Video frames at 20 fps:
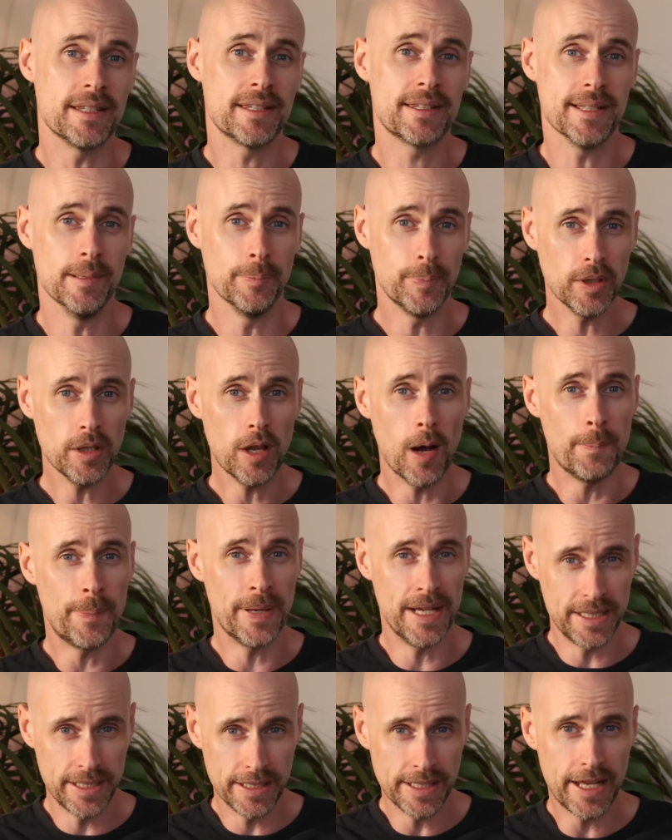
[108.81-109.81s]
simple,
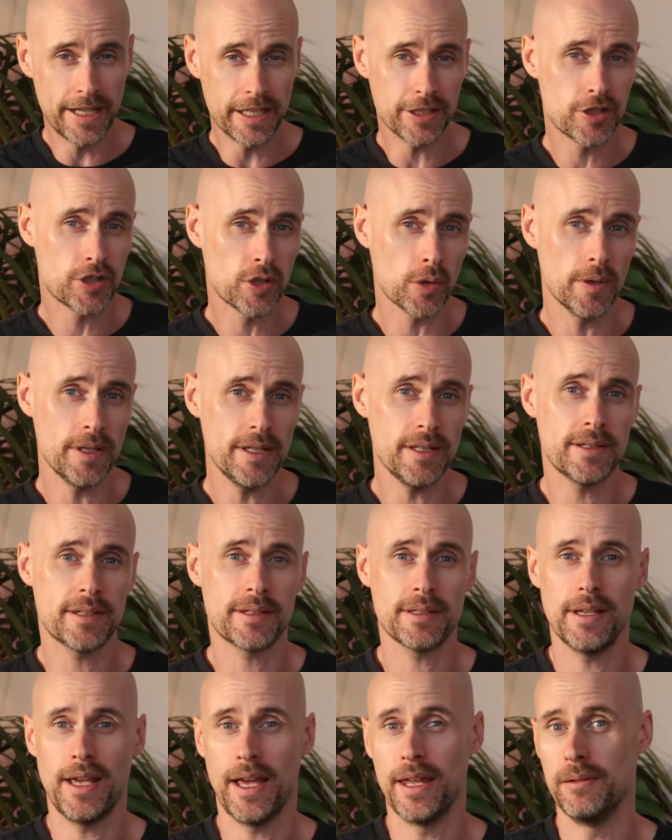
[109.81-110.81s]
opinionated
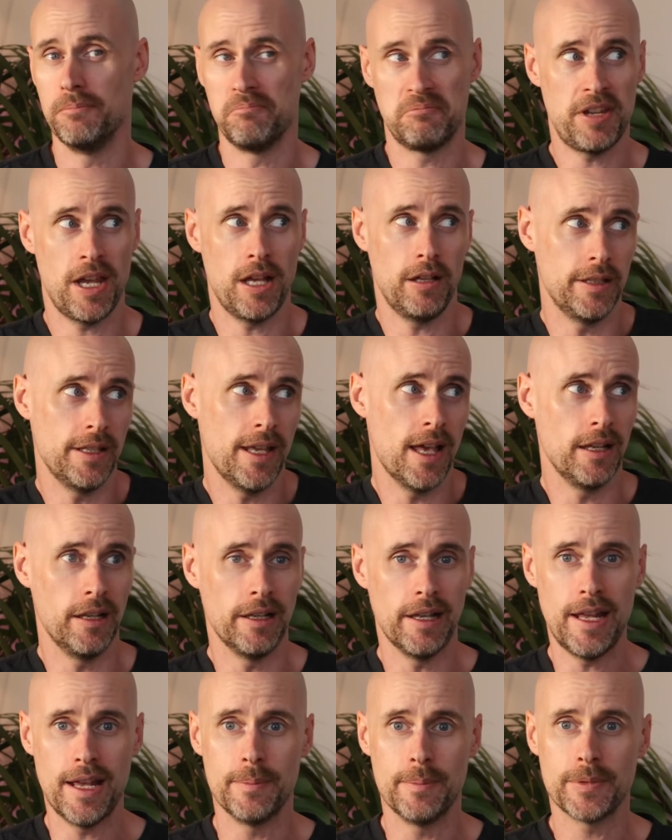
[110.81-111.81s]
choice and tell the
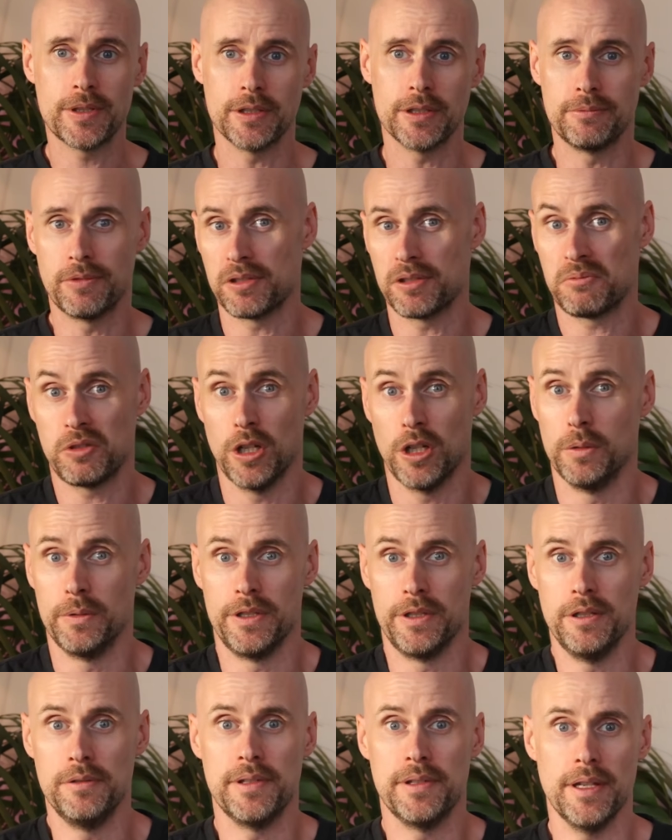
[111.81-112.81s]
LLM to just go
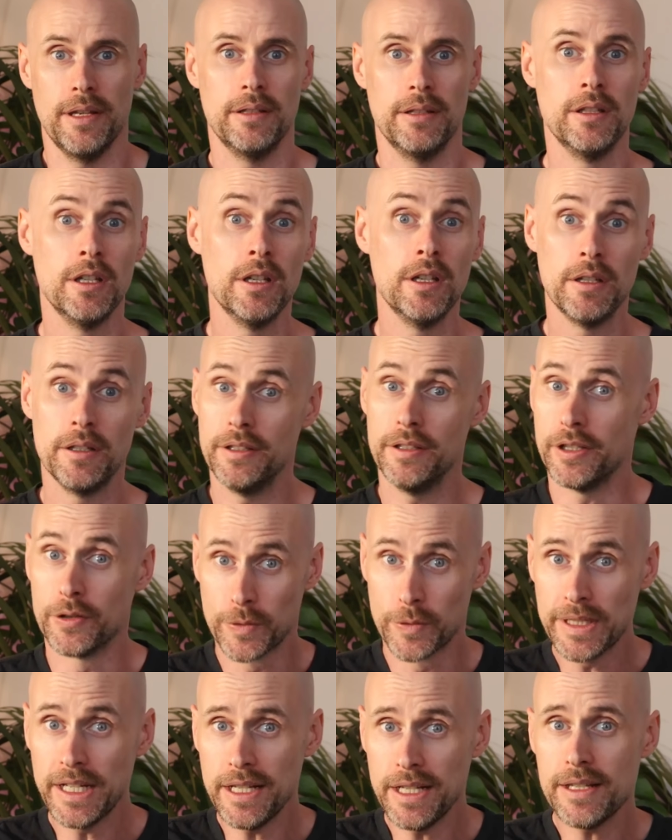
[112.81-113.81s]
and use it. It
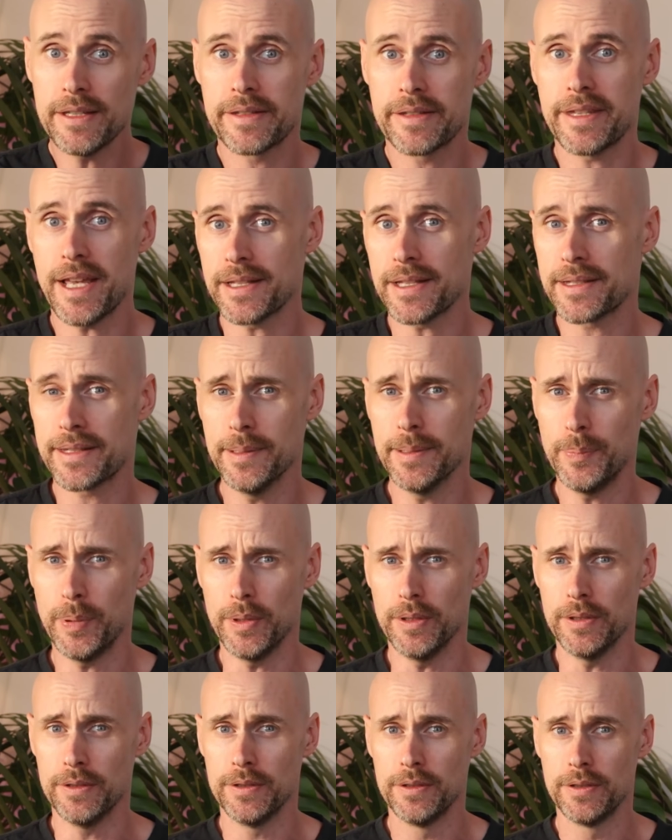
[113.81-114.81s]
really is that
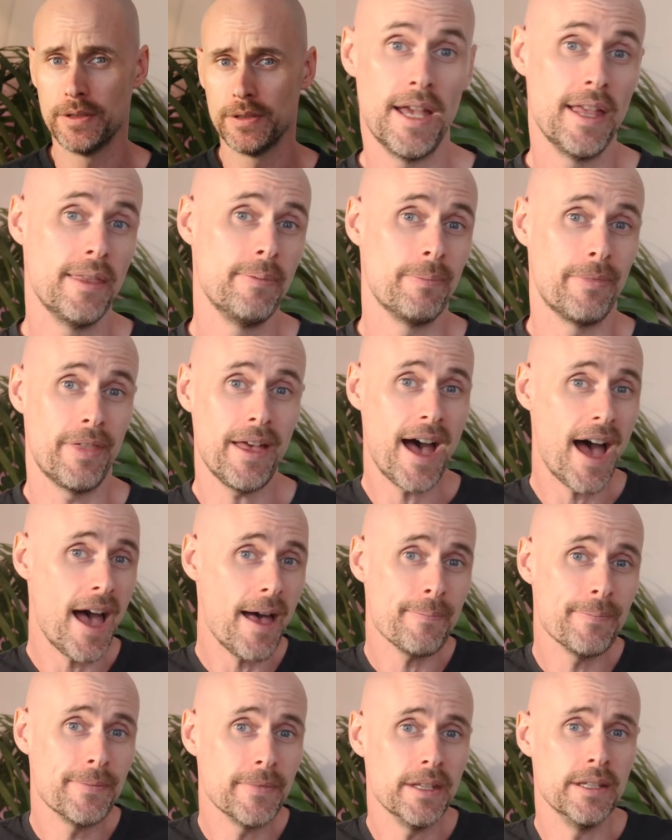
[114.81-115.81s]
simple. And
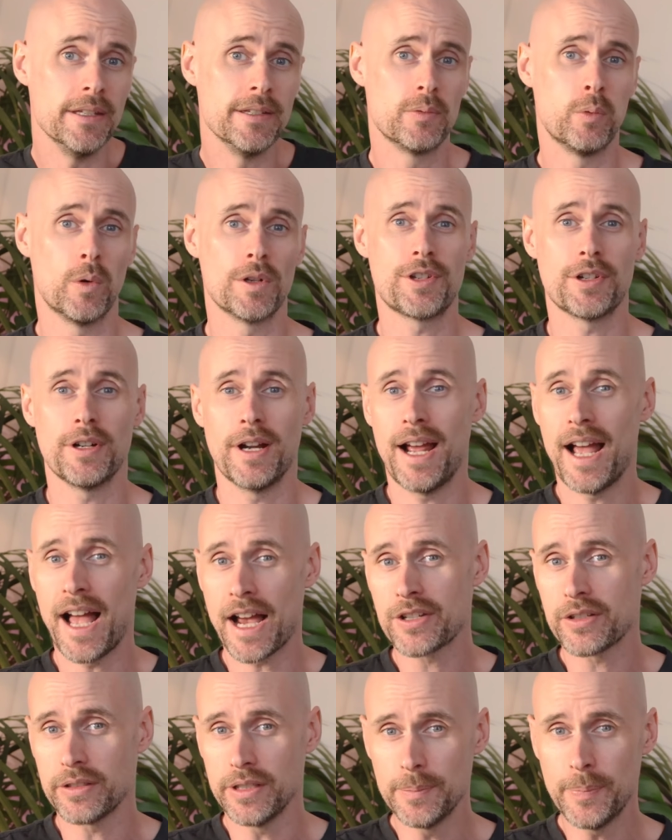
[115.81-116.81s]
that is what you're
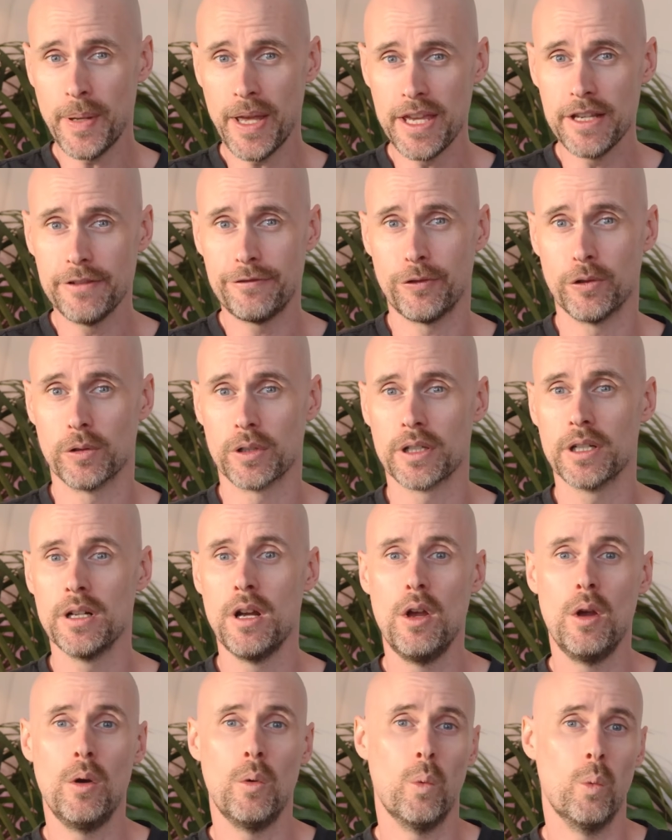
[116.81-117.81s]
actually paying for
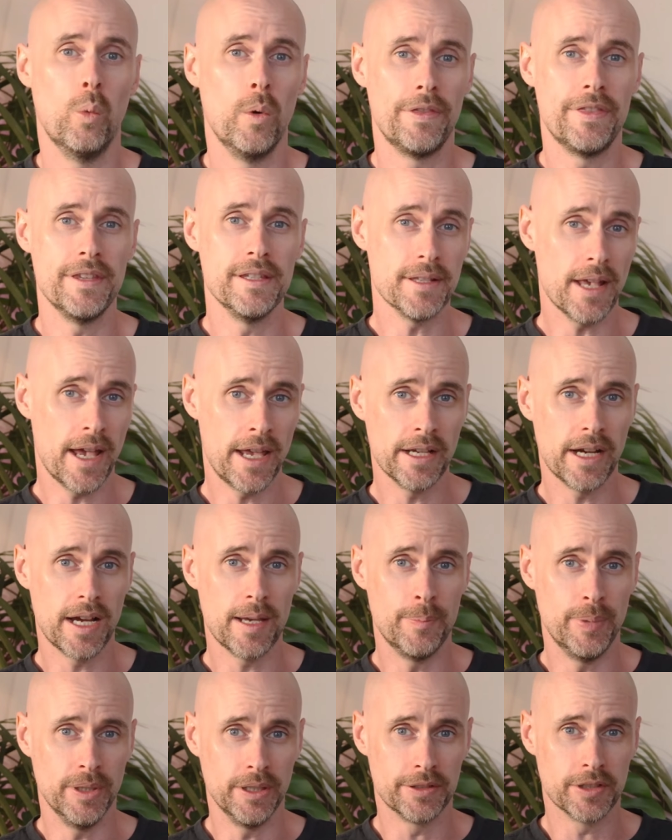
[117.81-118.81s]
with these AI
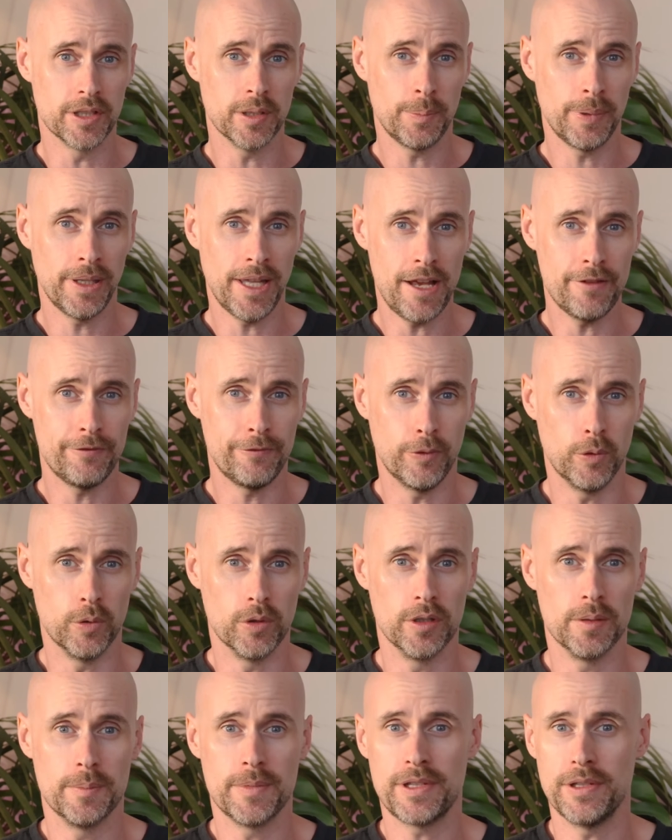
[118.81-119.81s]
builder
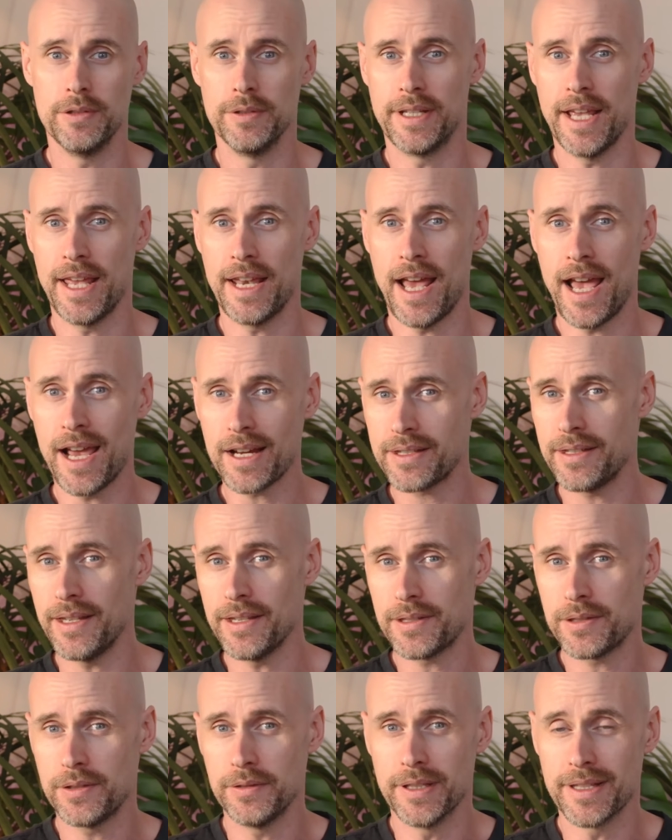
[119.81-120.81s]
platforms. You get
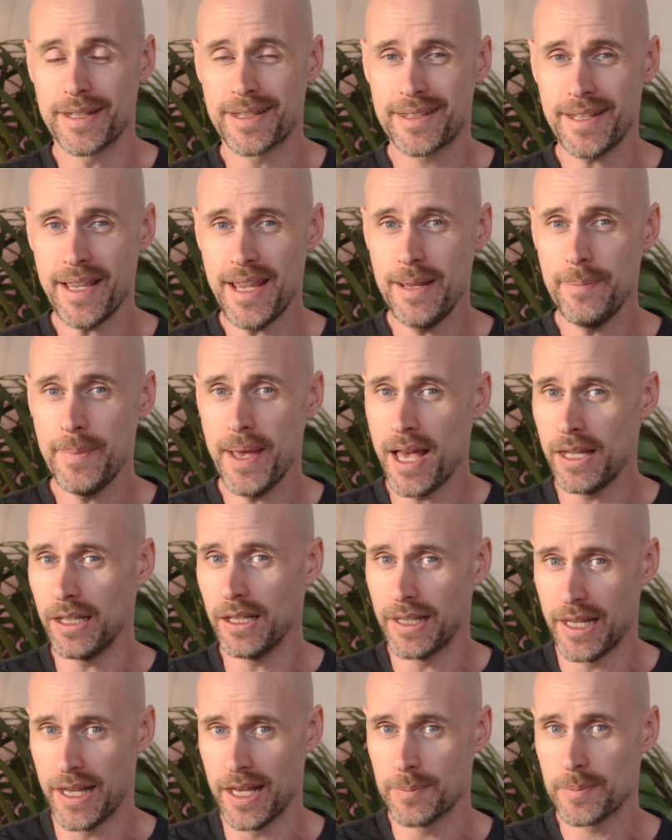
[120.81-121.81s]
access to the same
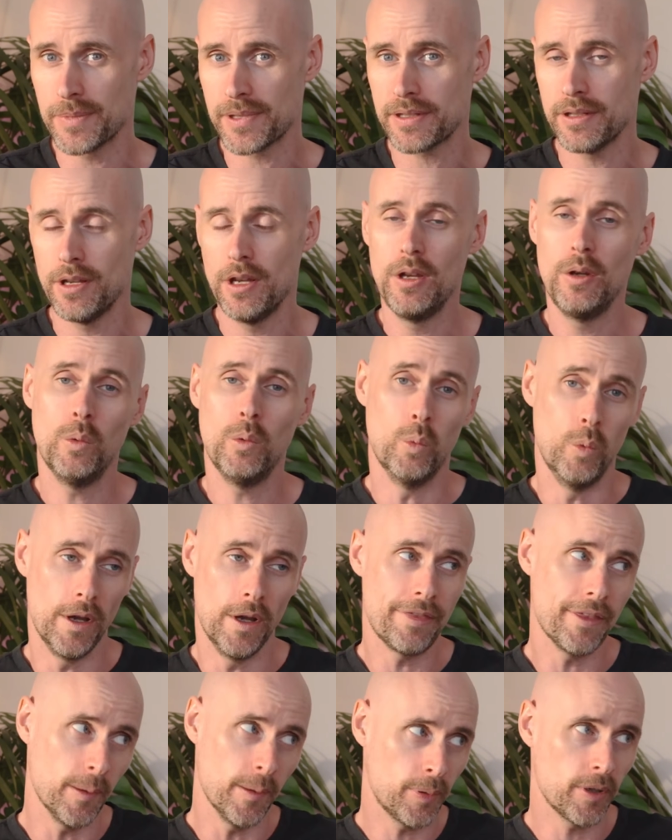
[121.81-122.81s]
LLMs with a